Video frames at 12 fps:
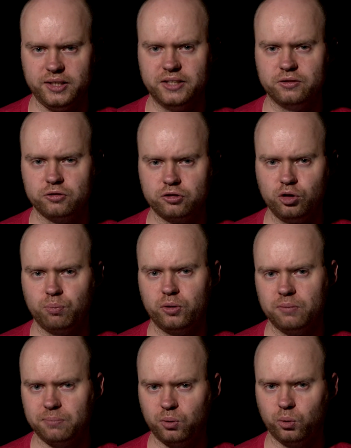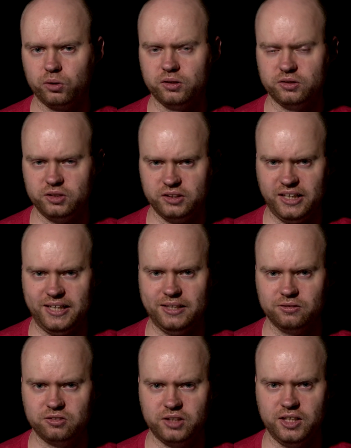it is super important to
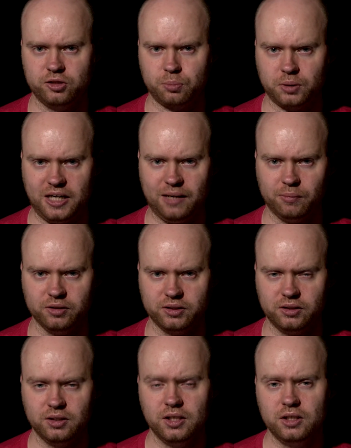gain stage properly.